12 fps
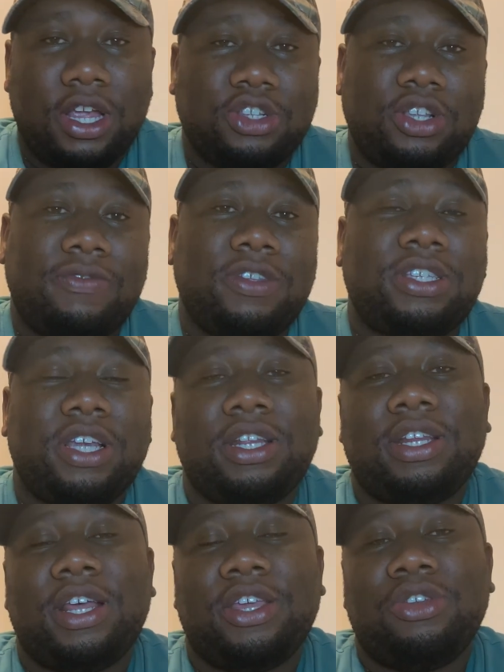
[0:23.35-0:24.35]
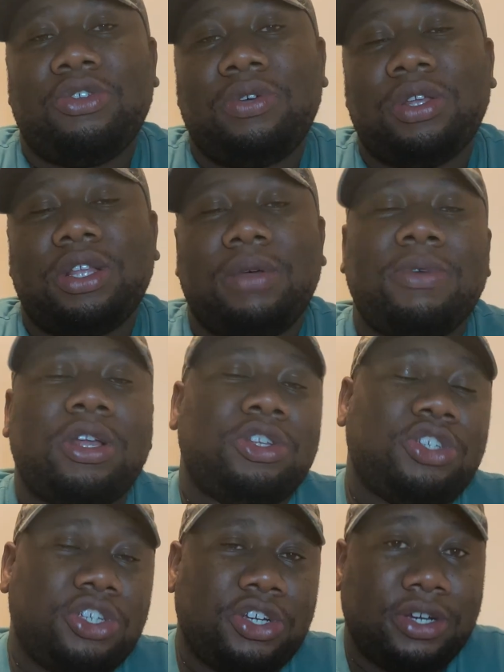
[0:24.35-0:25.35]
so I've decided that, you know what, I'm gonna
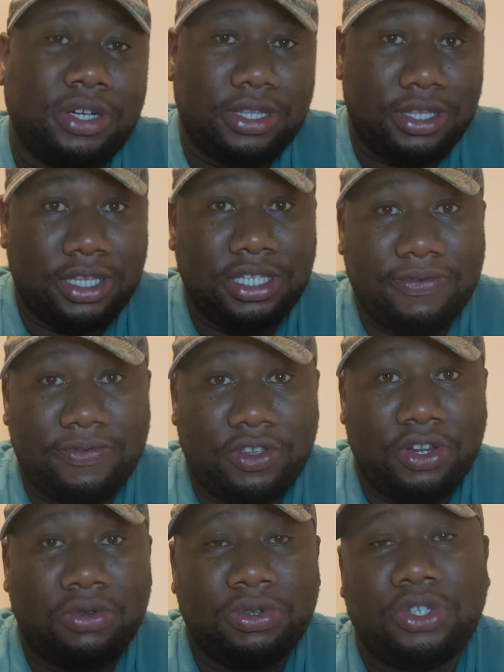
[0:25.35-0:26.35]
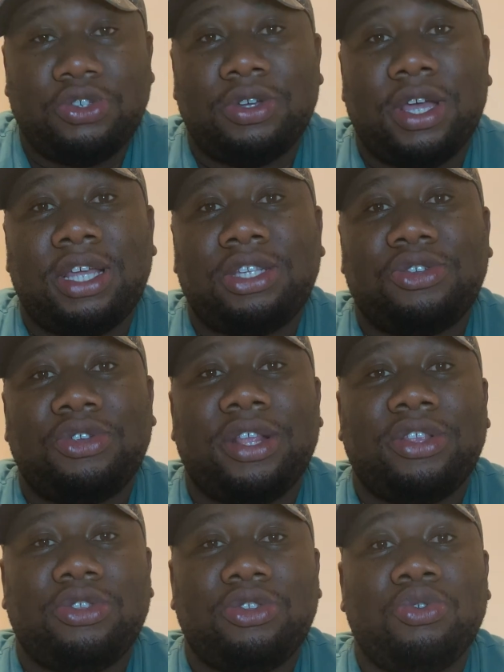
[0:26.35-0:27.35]
share this video with you guys so that
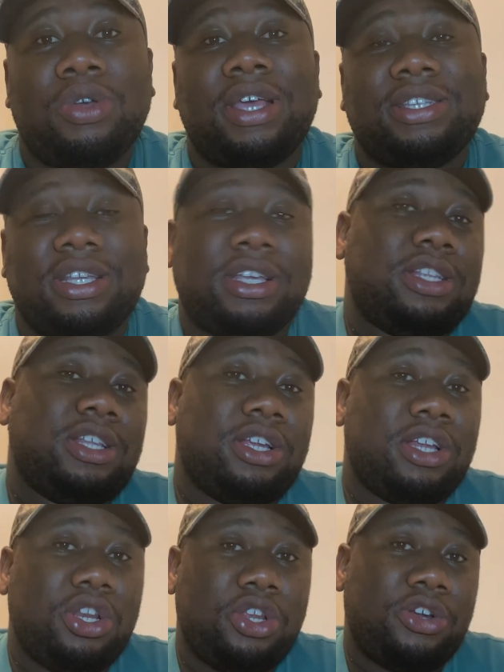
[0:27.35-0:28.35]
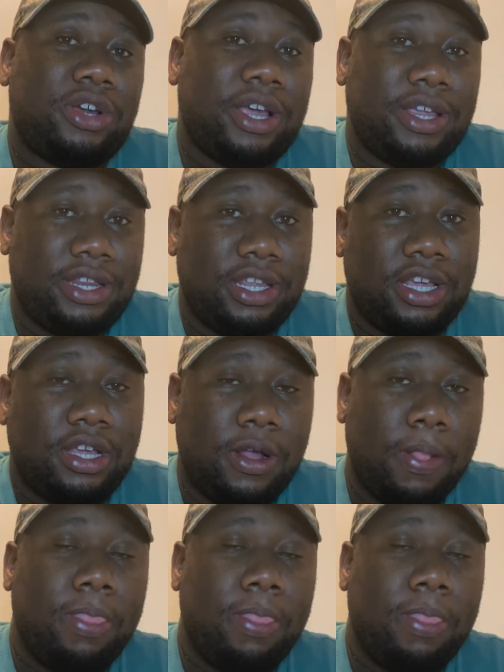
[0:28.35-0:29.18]
you guys can get a clear idea